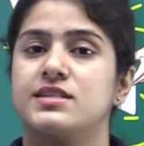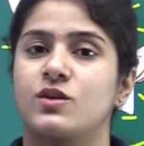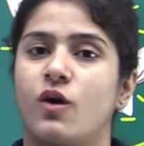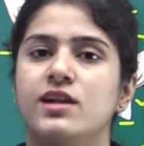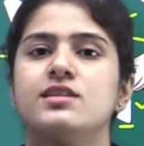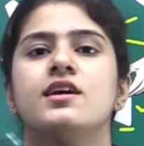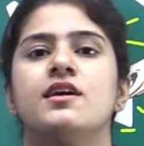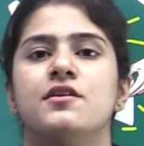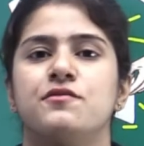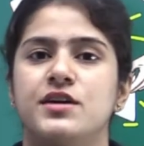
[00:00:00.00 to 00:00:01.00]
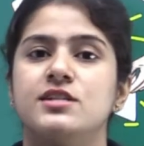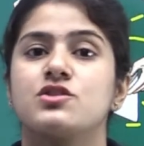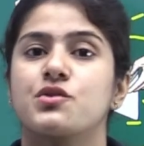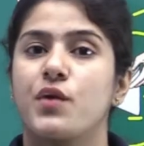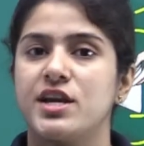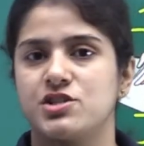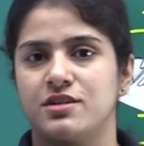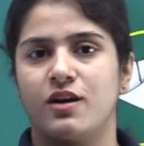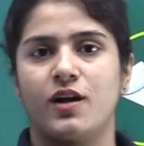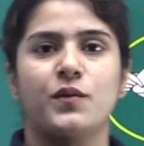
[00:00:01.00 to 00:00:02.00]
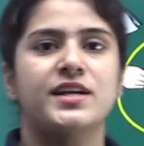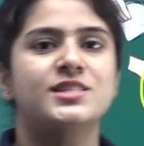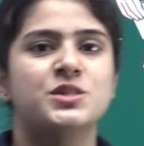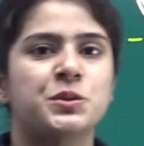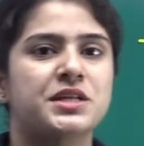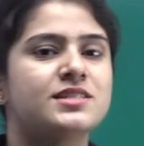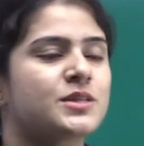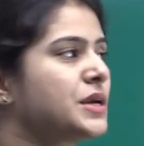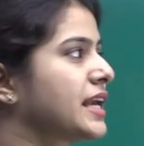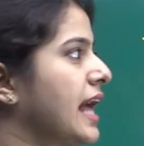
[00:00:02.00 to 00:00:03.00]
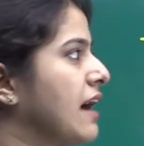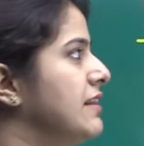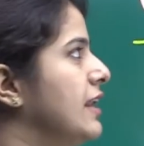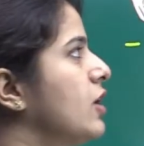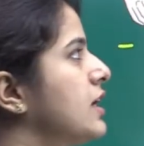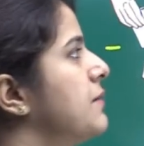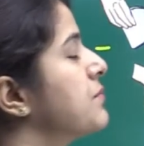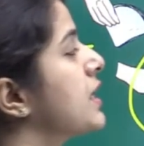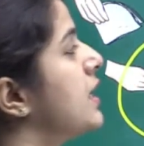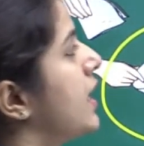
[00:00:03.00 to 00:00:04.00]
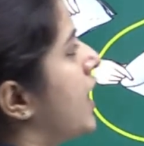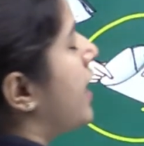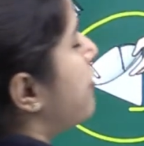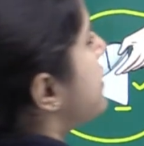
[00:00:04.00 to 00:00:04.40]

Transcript: is called filtration. All right students, so you can have a look. A